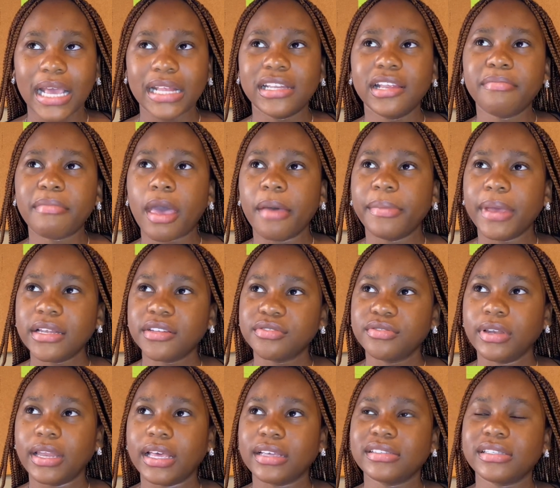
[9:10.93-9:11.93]
I did my
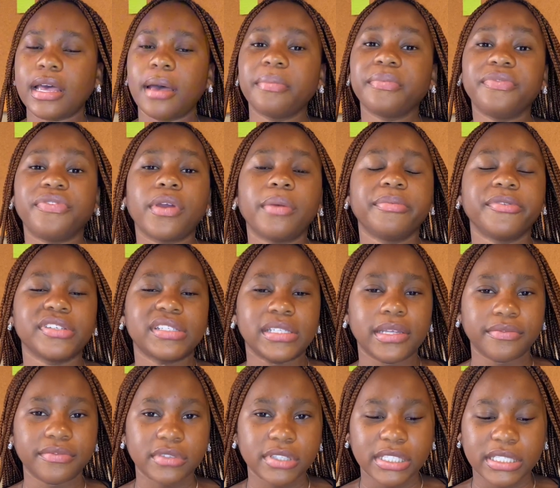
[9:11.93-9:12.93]
medical exam February
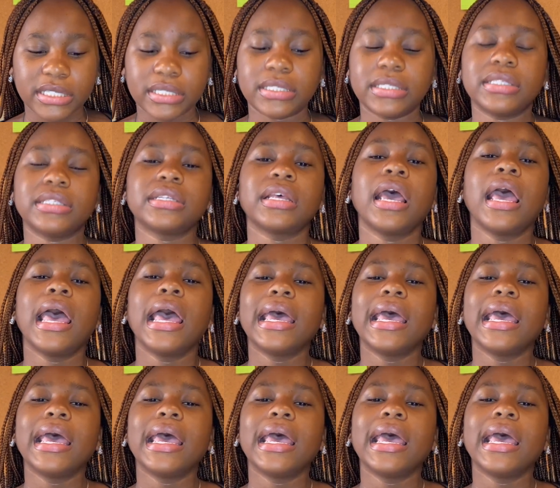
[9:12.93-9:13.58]
17th.